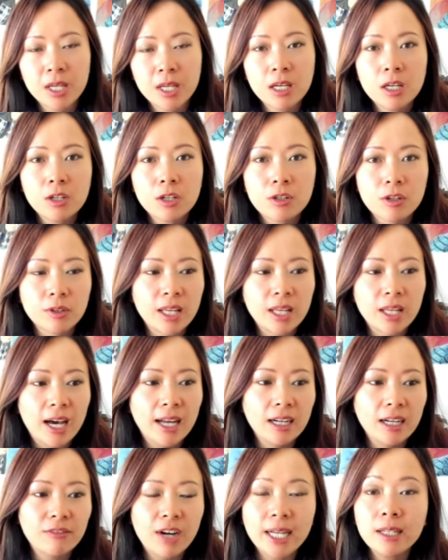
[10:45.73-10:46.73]
so
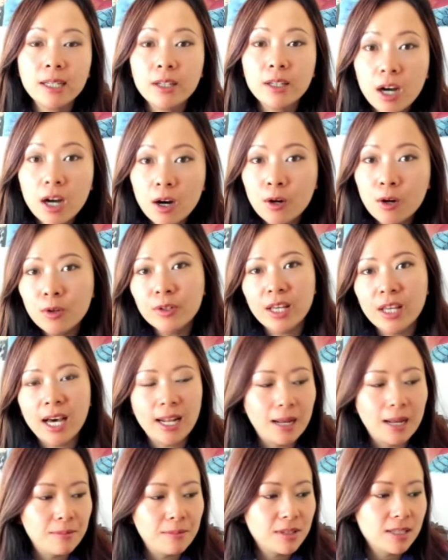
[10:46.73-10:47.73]
that if I know
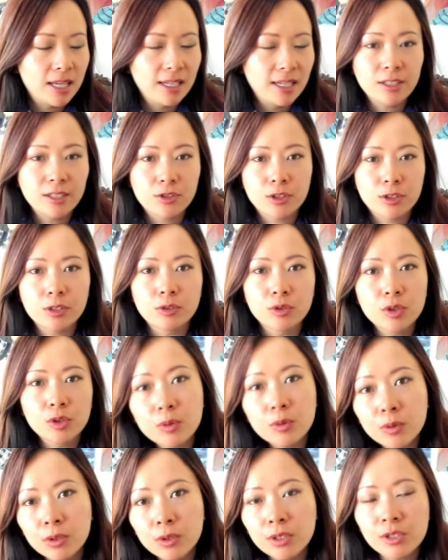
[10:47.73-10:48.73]
that I'm sending certain
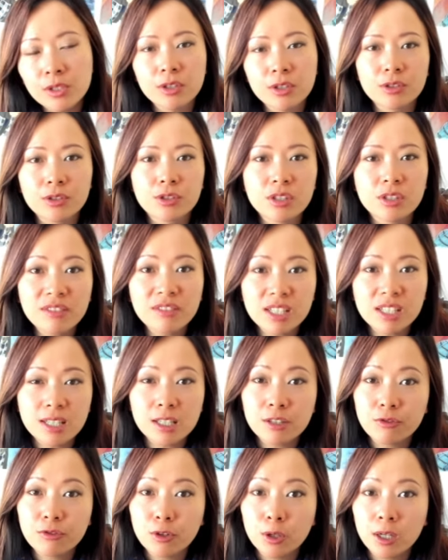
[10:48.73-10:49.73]
tools, certain
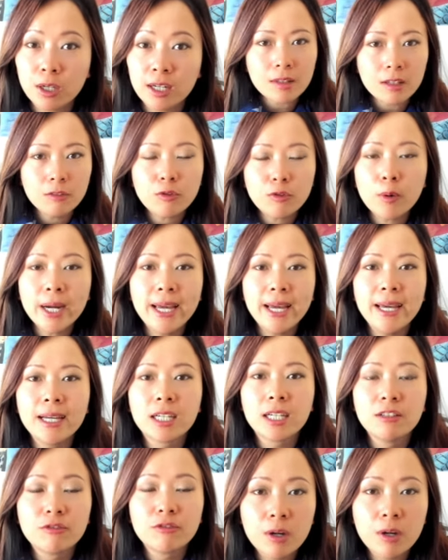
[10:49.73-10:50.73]
services for a
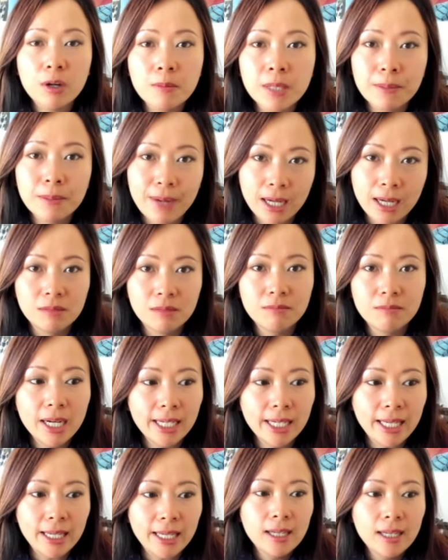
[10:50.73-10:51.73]
confirmed amount of
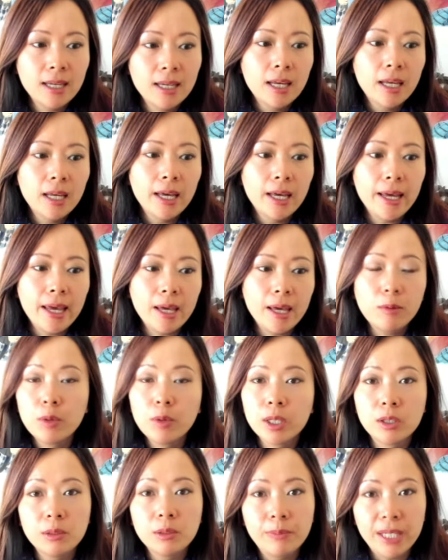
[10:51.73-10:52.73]
money, it
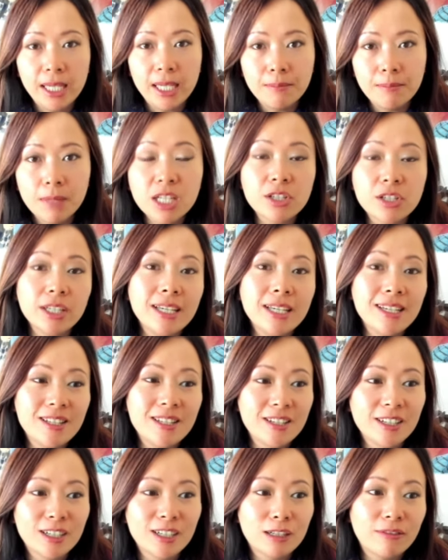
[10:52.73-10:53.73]
will be much
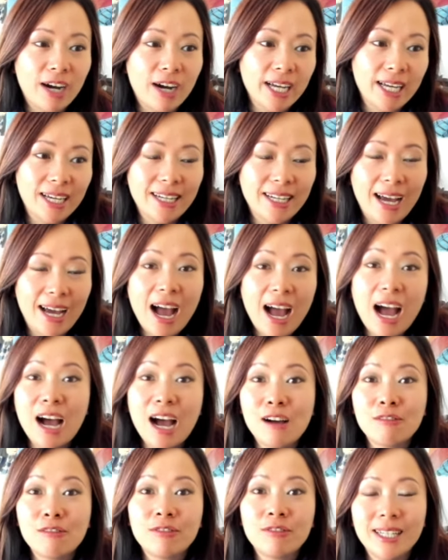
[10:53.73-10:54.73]
easier if I can
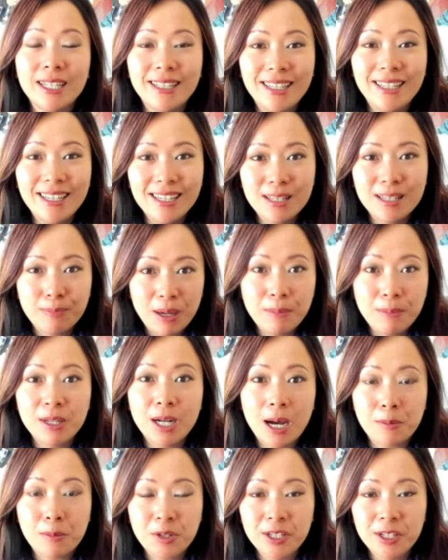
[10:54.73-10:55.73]
have these payment
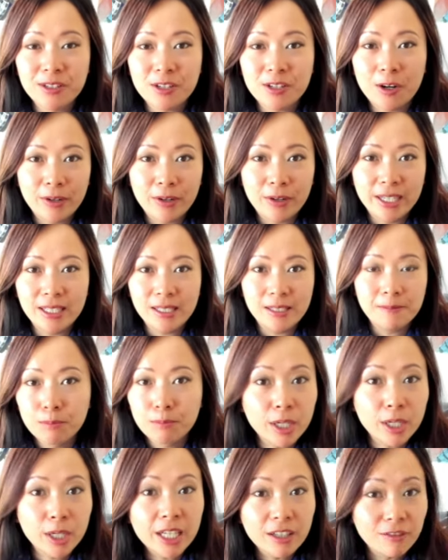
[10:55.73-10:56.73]
options already
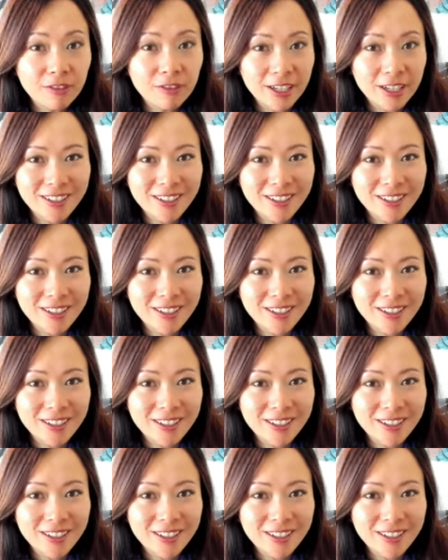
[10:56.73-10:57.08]
pre-configured,